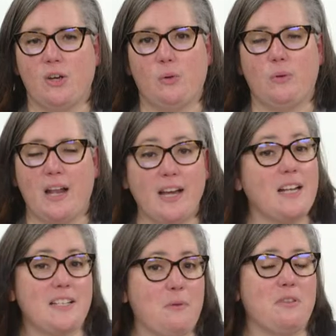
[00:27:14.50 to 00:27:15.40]
when I
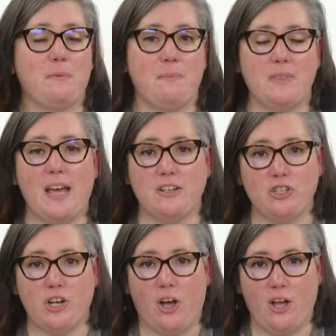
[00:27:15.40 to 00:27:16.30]
got done with that
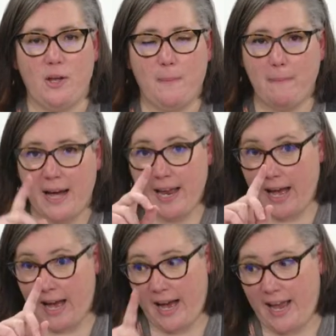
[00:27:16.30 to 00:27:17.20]
shawl, my
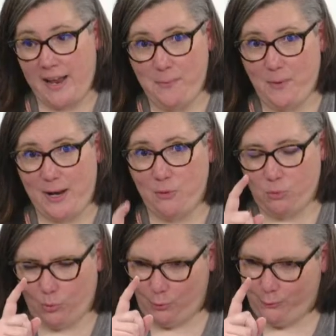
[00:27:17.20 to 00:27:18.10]
eye went
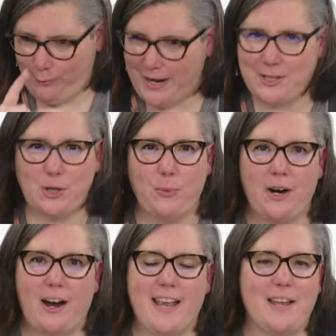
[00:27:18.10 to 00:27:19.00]
right to
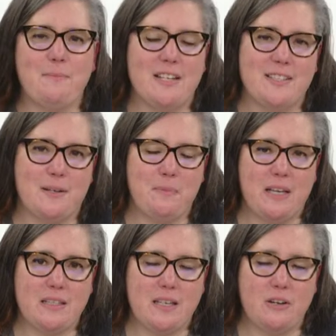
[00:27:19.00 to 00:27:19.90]
where I had messed up
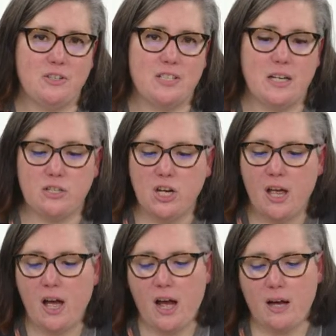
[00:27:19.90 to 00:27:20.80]
that center stitch.
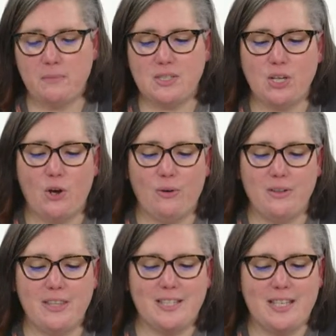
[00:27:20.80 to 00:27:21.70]
Um, so
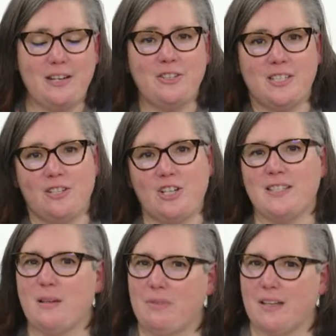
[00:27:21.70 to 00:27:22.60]
the center stitch on
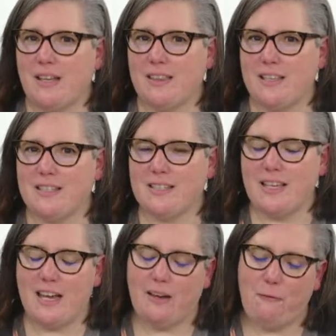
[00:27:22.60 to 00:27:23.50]
something like this is
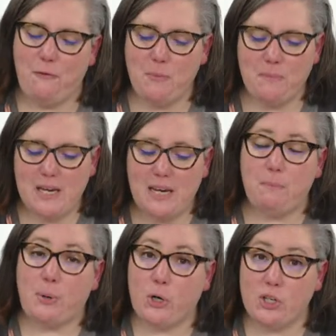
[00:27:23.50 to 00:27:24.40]
like, for me
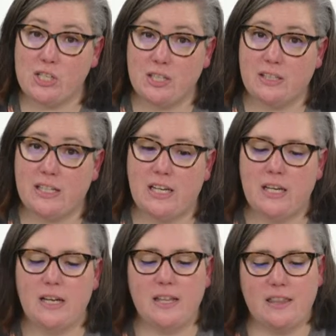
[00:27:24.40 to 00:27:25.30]
personally,
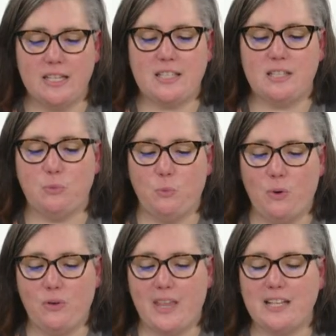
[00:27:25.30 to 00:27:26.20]
this is
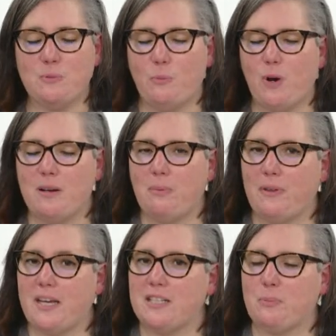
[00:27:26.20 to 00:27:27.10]
that's one
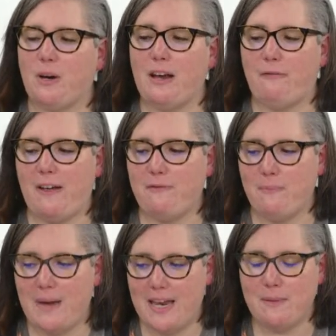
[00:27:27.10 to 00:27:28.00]
place where if I've
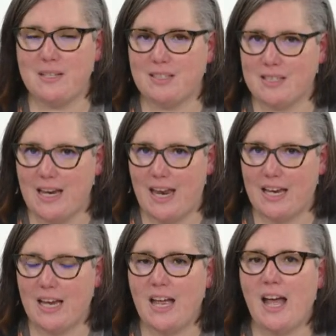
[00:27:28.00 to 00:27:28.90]
made a
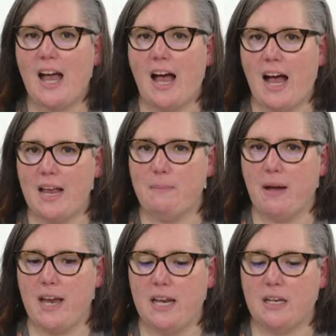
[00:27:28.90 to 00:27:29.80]
mistake, I
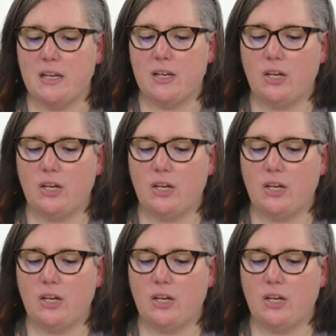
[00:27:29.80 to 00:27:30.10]
might